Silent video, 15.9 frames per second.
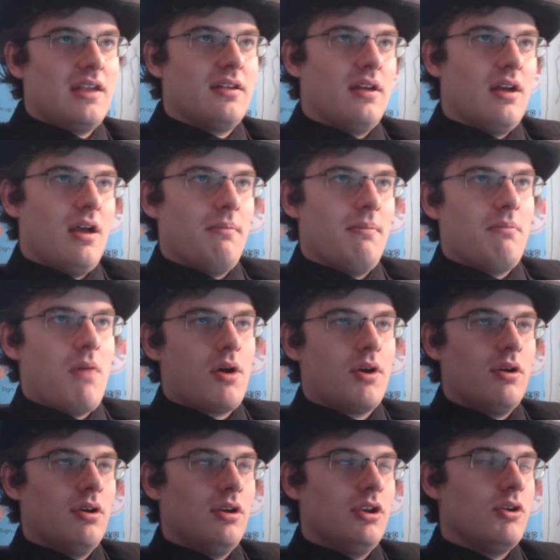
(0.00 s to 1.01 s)

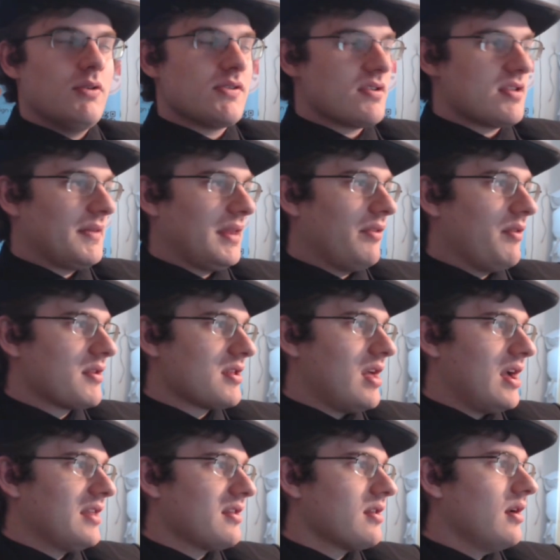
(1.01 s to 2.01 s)
modern news or something along those
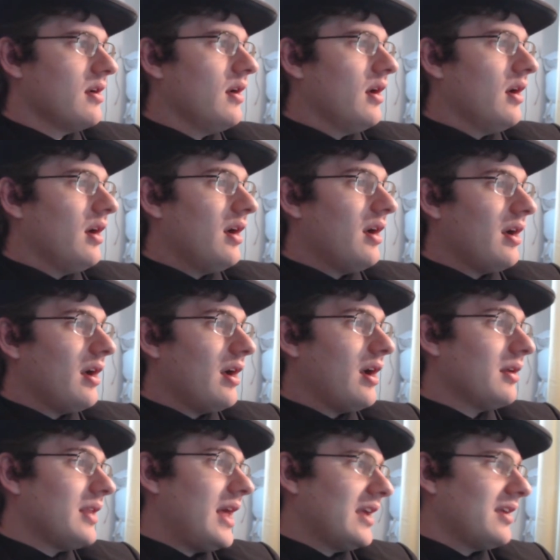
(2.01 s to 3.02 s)
lines.
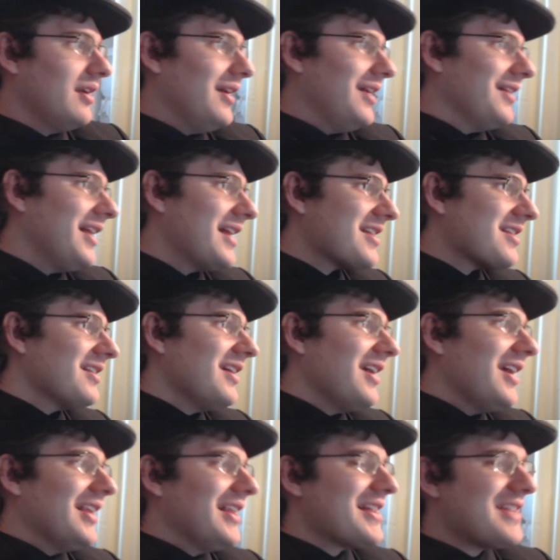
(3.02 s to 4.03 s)
Like let's
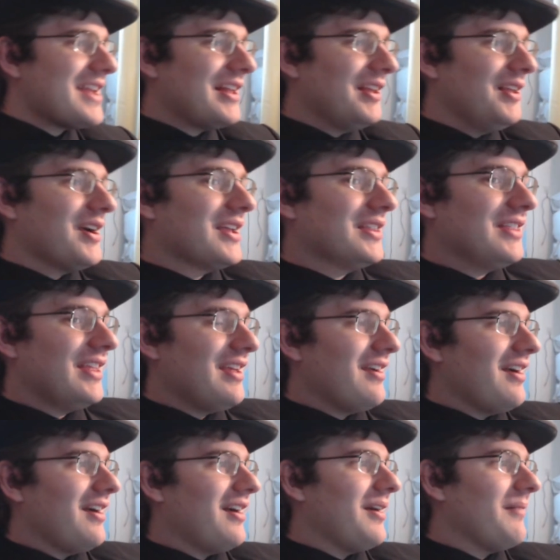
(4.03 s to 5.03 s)
take a look at
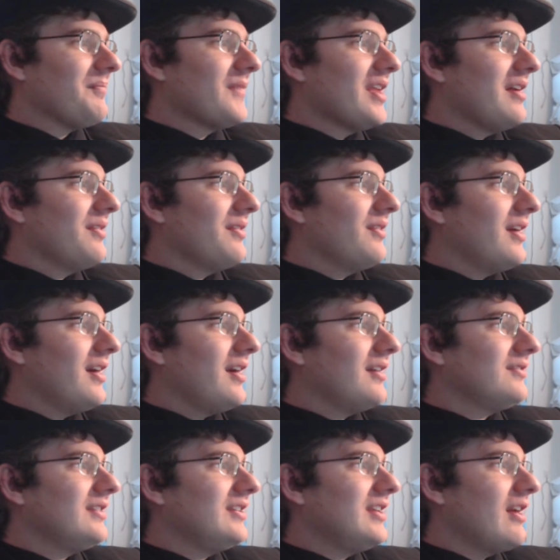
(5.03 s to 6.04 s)
the
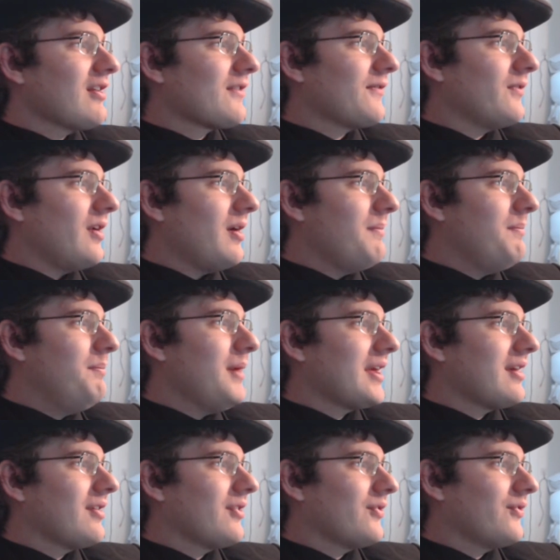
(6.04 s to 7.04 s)
details for a Bic
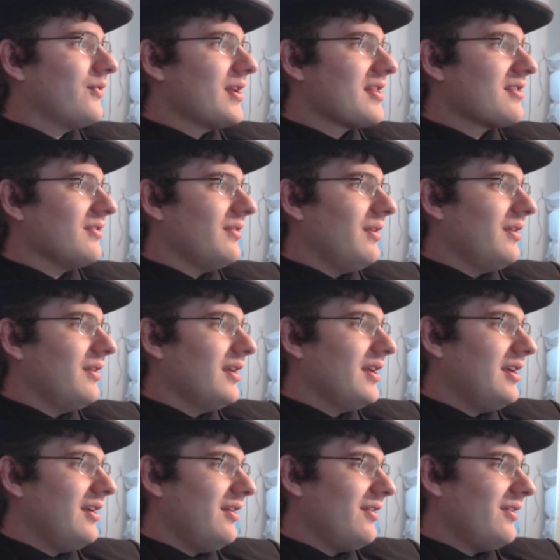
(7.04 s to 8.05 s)
Crystal
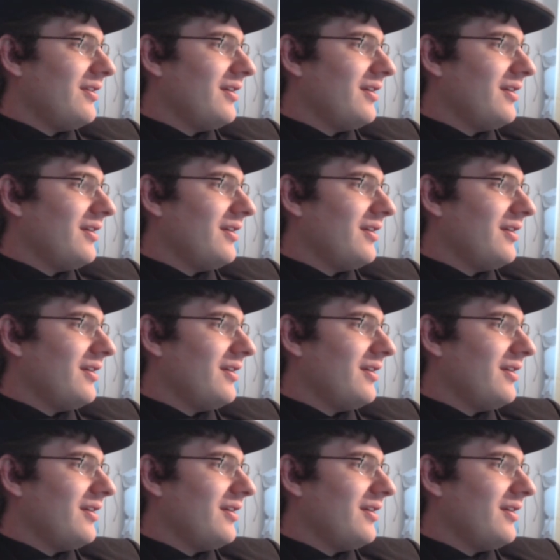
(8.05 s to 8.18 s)
here.